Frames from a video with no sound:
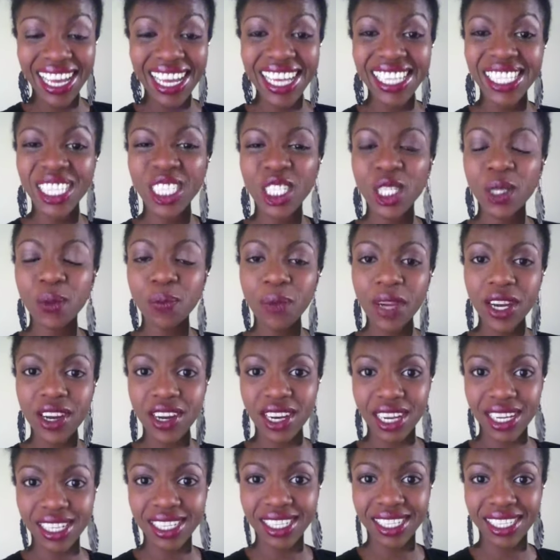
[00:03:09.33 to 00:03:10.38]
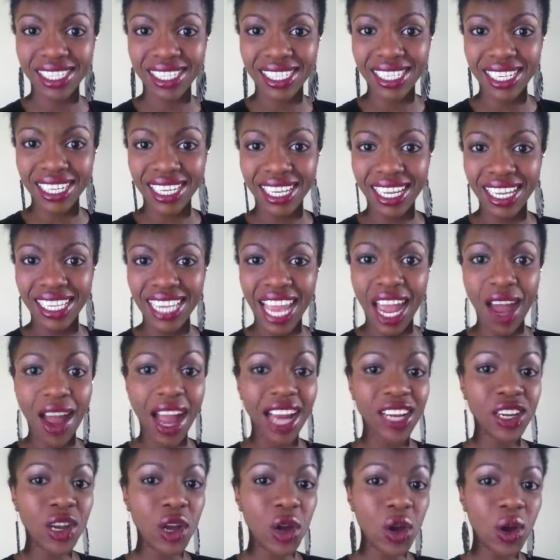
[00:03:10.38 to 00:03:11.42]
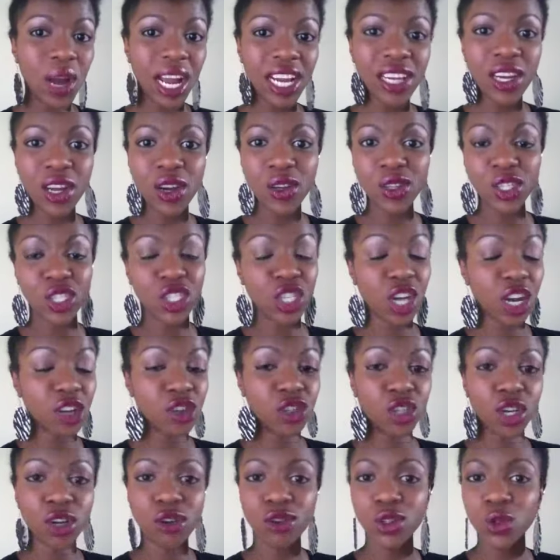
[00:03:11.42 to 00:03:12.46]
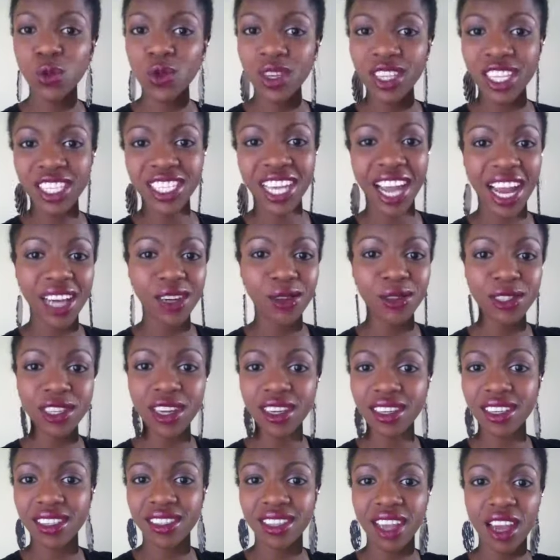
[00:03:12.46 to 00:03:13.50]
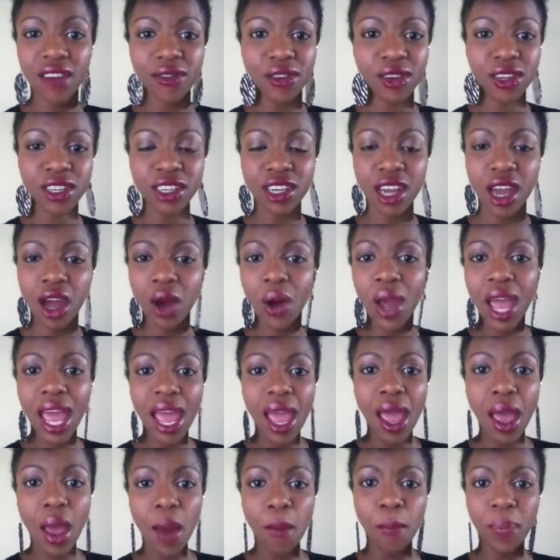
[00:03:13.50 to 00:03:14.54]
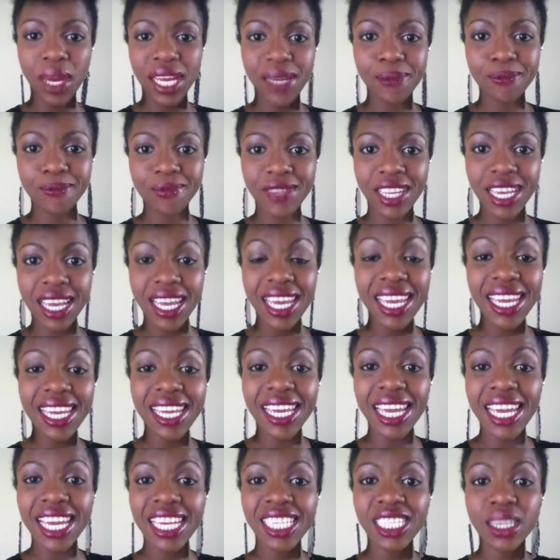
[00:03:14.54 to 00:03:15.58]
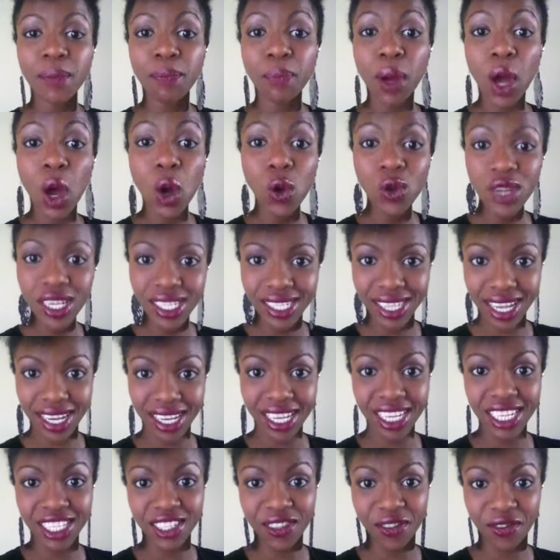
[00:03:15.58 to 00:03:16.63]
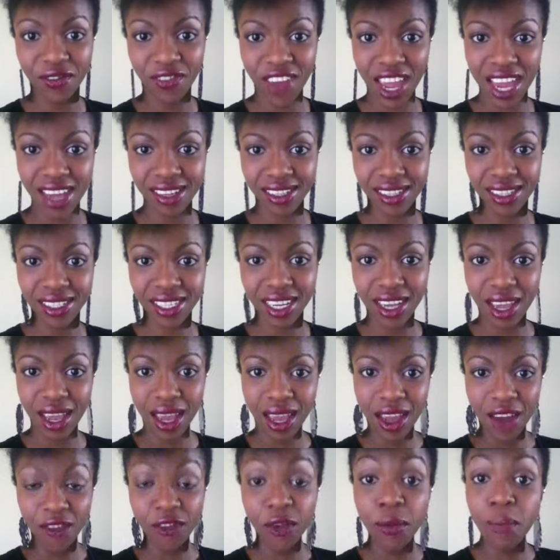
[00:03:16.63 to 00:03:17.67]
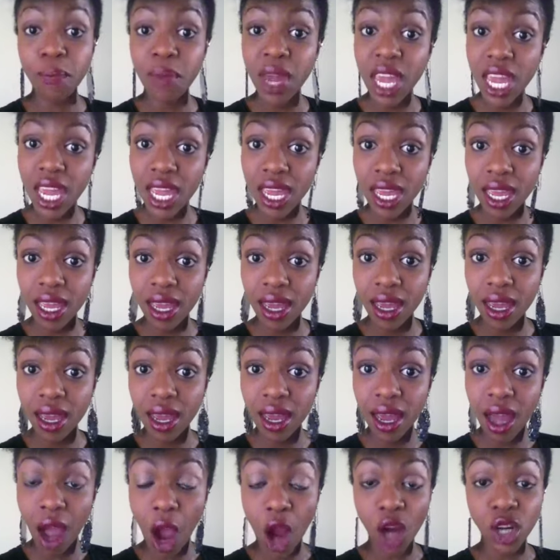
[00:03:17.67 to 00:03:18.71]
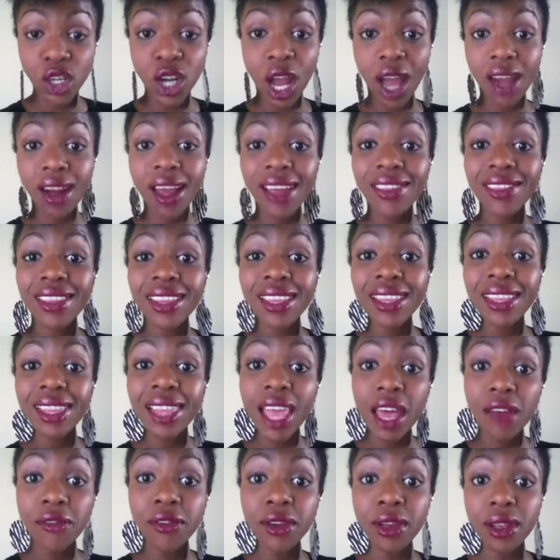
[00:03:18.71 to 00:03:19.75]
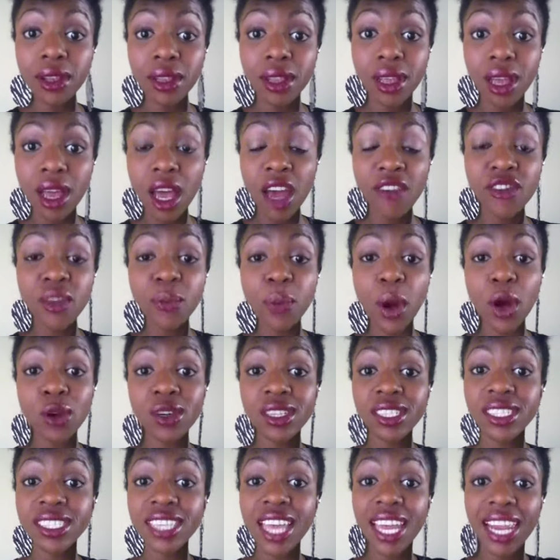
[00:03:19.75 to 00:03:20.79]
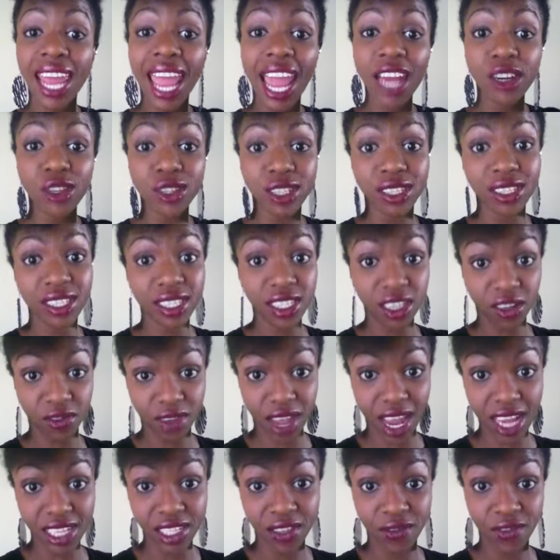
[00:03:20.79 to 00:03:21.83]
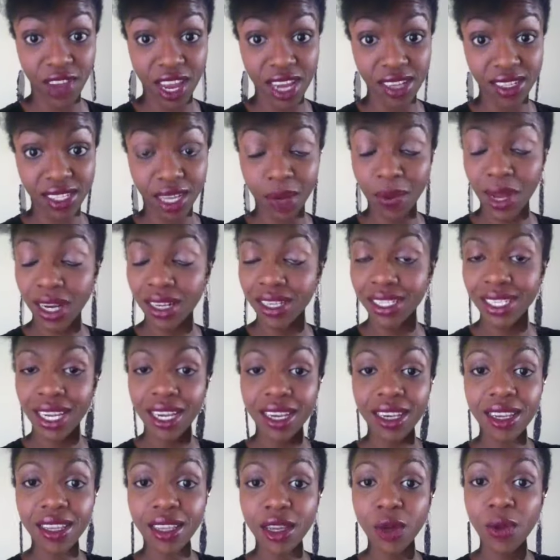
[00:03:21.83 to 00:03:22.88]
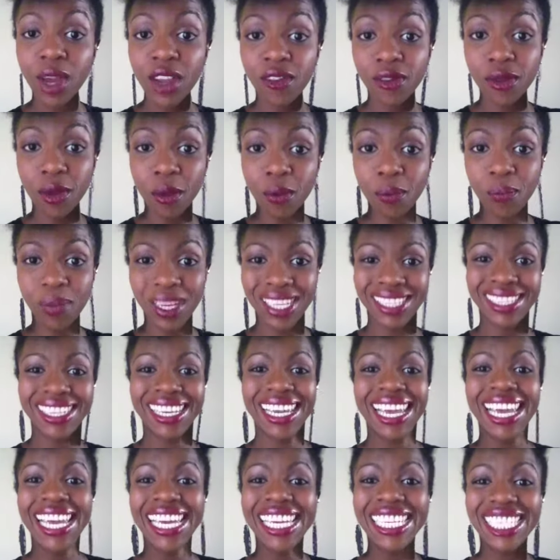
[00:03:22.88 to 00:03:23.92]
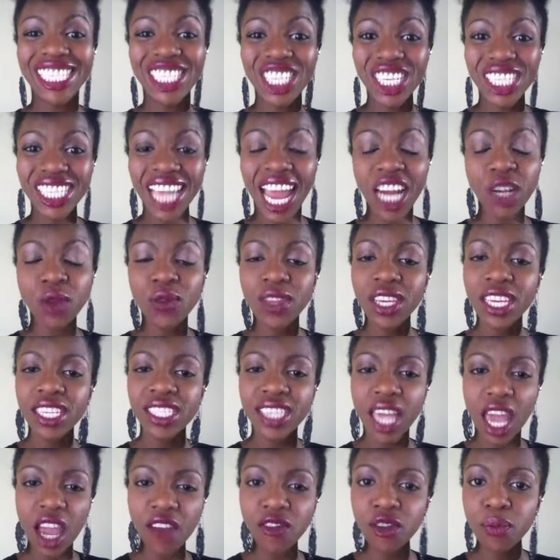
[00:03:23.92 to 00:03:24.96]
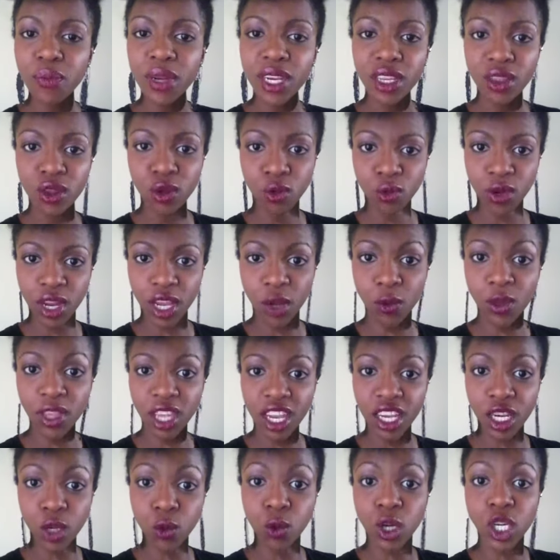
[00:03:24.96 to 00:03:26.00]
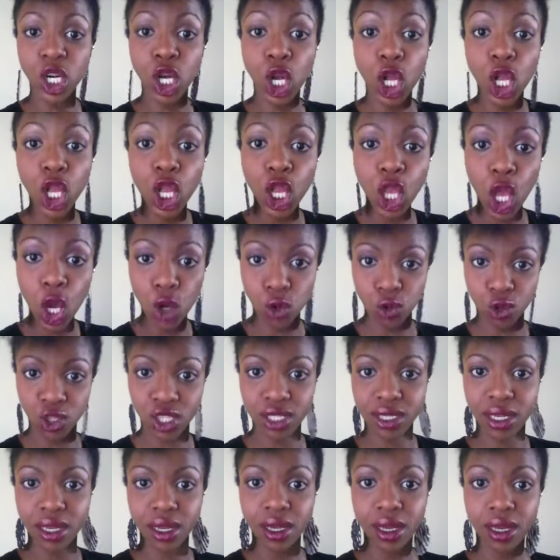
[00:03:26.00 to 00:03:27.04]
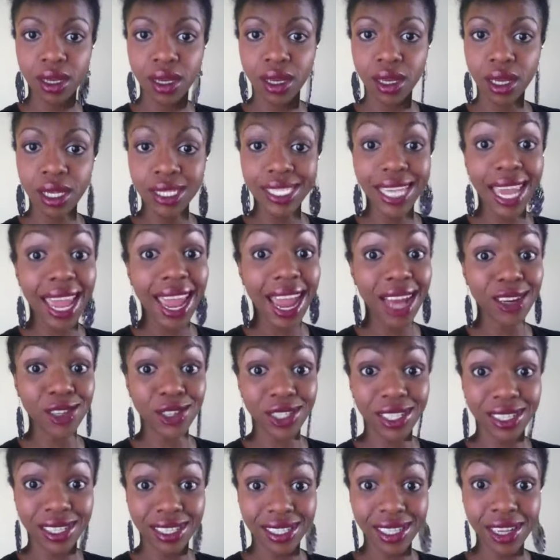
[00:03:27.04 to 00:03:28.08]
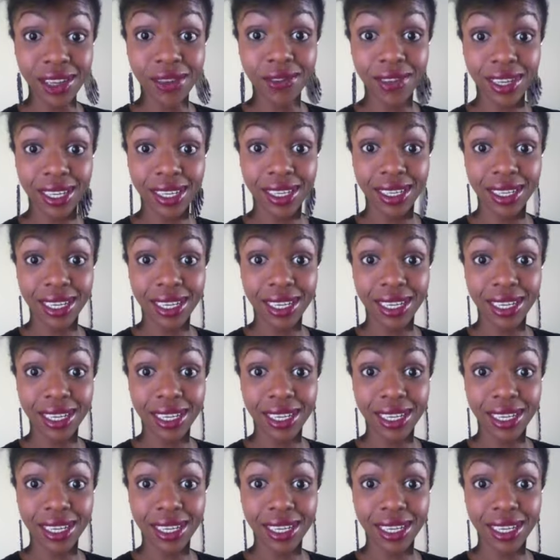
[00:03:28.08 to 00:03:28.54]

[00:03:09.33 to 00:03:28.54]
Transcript: his experience. Now, I know, I know John Jones won the title, youngest ever, you know, but he his opponents that he's faced, for me, are not on the level of the opponents that Anderson Silva has faced. I'm not going to take anything away from them, but he just, I don't think he's ever been in the ring with anyone close to Anderson Silva,